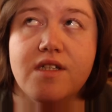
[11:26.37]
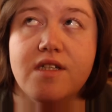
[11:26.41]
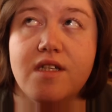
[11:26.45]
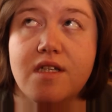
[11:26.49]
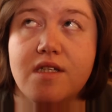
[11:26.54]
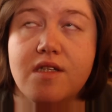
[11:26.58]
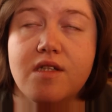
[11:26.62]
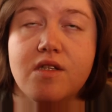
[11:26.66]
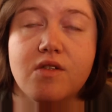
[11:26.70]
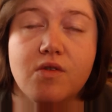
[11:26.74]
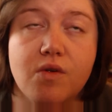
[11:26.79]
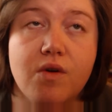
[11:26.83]
This
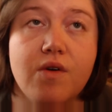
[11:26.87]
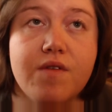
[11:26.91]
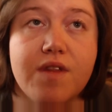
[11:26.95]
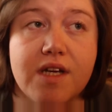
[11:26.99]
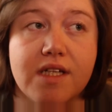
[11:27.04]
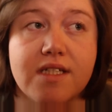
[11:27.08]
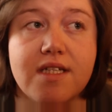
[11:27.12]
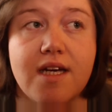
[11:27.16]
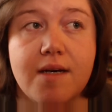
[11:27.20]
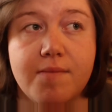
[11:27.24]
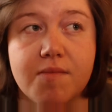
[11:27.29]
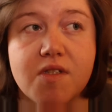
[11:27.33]
isn't the sort of
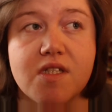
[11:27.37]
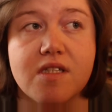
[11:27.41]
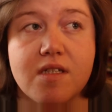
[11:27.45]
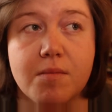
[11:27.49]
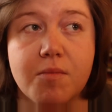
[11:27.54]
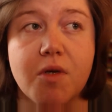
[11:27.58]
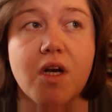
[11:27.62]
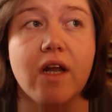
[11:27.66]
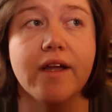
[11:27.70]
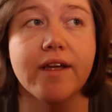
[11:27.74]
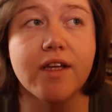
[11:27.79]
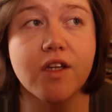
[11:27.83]
thing to happen to
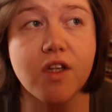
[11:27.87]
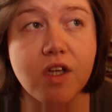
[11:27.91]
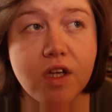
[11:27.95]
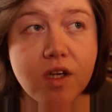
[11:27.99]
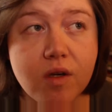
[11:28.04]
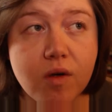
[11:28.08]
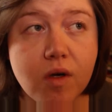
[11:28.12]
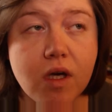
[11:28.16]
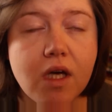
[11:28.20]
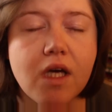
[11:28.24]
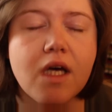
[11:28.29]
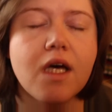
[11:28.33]
someone like
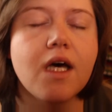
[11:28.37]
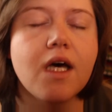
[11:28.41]
you,